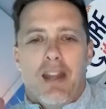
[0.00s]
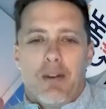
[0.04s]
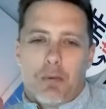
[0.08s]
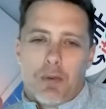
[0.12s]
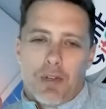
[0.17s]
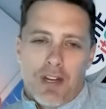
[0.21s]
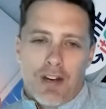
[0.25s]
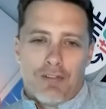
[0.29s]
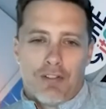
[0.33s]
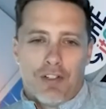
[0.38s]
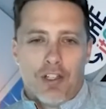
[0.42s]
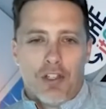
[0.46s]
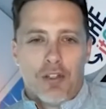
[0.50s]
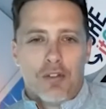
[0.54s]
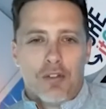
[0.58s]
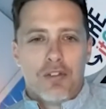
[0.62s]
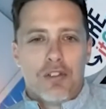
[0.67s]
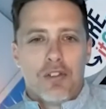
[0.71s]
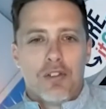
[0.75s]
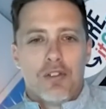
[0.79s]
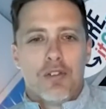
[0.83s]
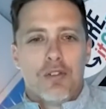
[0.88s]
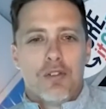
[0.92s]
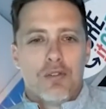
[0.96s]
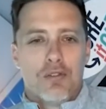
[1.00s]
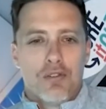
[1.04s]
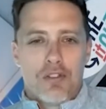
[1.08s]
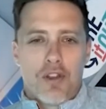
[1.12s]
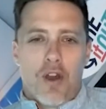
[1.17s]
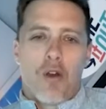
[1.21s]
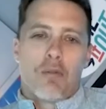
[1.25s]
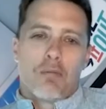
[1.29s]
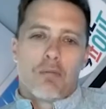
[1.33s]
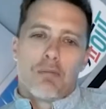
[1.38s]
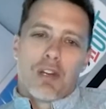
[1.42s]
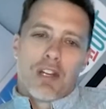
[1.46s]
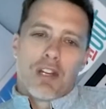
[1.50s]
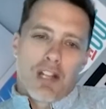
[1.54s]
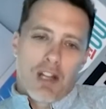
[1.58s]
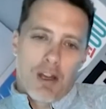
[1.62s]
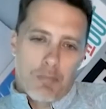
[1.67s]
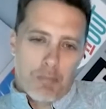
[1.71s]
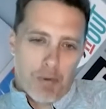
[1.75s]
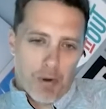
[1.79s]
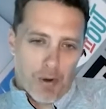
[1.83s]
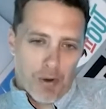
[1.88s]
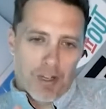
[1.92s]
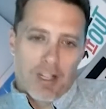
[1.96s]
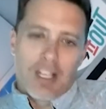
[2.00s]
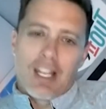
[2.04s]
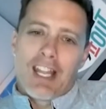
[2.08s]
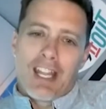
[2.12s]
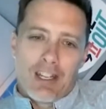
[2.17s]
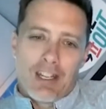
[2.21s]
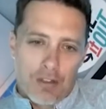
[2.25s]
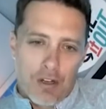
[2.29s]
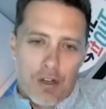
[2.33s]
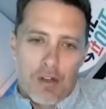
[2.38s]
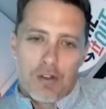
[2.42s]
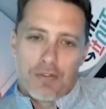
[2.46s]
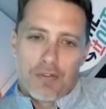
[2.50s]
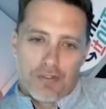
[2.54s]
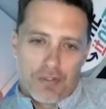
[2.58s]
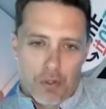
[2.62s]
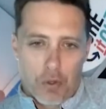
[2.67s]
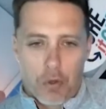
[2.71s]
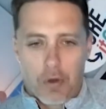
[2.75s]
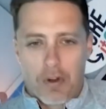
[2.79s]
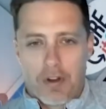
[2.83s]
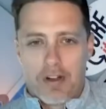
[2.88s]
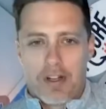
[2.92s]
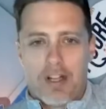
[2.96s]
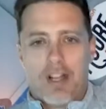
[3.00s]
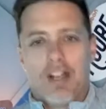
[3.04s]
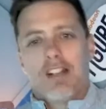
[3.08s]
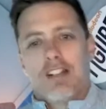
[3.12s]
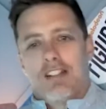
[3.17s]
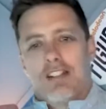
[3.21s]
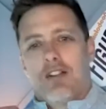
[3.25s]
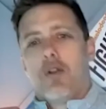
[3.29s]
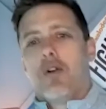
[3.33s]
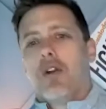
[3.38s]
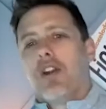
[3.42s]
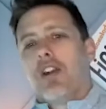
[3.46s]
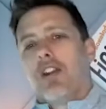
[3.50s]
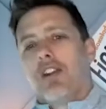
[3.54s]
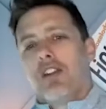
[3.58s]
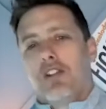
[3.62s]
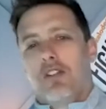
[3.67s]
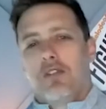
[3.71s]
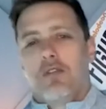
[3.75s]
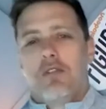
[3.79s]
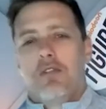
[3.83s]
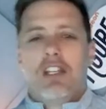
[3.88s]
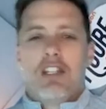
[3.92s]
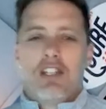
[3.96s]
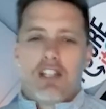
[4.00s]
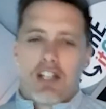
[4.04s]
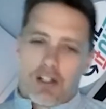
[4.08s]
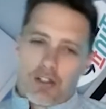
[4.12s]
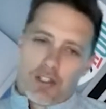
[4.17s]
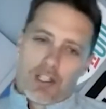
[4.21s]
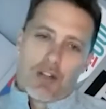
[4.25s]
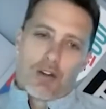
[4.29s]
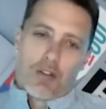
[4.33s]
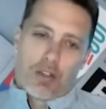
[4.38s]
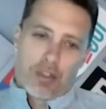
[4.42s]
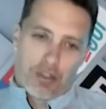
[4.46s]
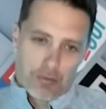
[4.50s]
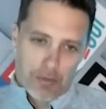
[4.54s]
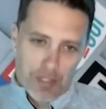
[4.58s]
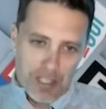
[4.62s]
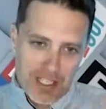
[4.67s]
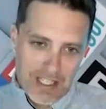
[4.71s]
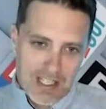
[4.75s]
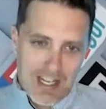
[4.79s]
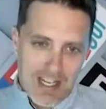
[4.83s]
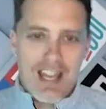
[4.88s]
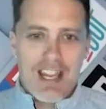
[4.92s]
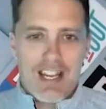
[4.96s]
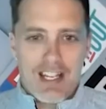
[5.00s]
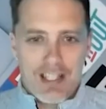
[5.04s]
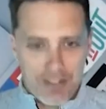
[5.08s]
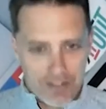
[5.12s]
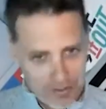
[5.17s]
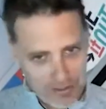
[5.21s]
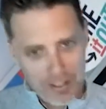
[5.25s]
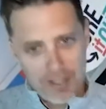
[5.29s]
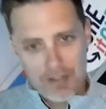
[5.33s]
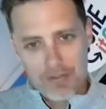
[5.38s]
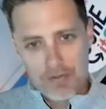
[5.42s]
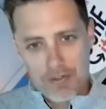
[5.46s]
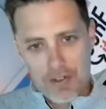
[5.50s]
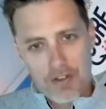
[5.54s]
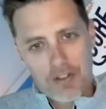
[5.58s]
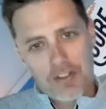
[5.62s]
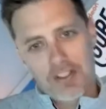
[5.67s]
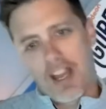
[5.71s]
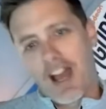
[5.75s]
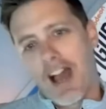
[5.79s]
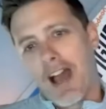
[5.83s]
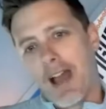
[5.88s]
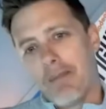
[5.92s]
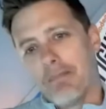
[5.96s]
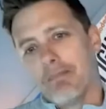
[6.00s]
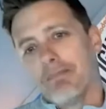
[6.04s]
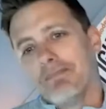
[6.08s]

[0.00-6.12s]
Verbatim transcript: And whenever you do, don't bring up Orlando, Florida, or you need to clear three days of your time.